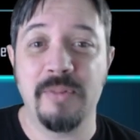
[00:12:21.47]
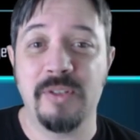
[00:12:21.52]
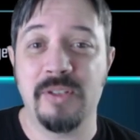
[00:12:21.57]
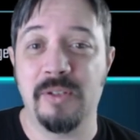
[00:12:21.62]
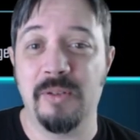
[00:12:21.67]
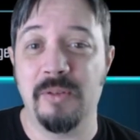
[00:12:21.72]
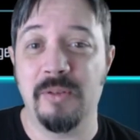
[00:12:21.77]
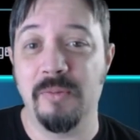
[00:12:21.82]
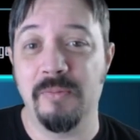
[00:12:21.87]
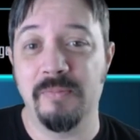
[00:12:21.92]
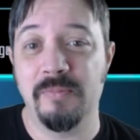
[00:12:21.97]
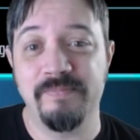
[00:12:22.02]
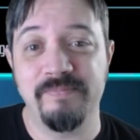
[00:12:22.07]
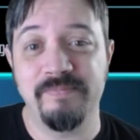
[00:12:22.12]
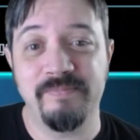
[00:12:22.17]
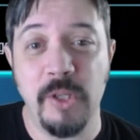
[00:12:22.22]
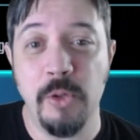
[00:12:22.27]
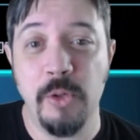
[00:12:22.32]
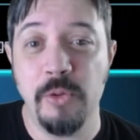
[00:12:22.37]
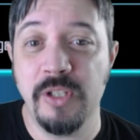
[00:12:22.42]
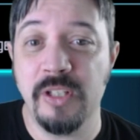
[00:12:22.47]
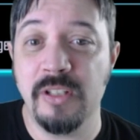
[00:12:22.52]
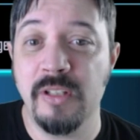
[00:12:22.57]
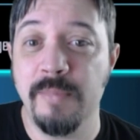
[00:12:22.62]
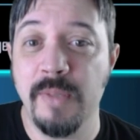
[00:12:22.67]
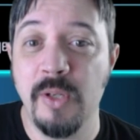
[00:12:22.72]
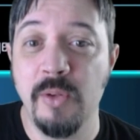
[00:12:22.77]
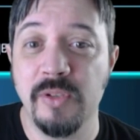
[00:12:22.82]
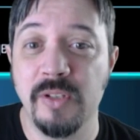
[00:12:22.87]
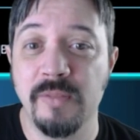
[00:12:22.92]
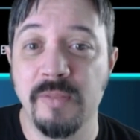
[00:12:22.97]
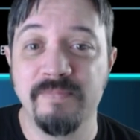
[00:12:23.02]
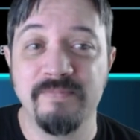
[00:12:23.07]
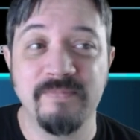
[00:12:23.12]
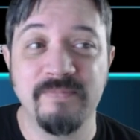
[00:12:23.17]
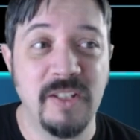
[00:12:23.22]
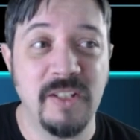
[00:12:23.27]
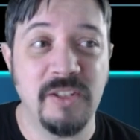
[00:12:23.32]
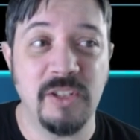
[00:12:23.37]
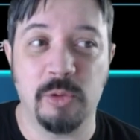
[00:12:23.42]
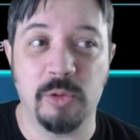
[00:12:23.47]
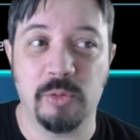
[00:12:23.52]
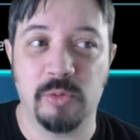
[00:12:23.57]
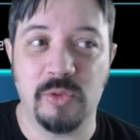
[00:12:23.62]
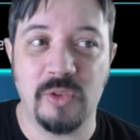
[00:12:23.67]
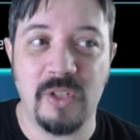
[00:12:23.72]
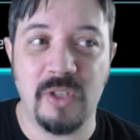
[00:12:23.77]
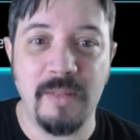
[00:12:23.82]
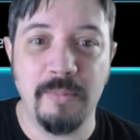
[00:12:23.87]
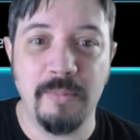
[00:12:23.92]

So use it and abuse it. It's a great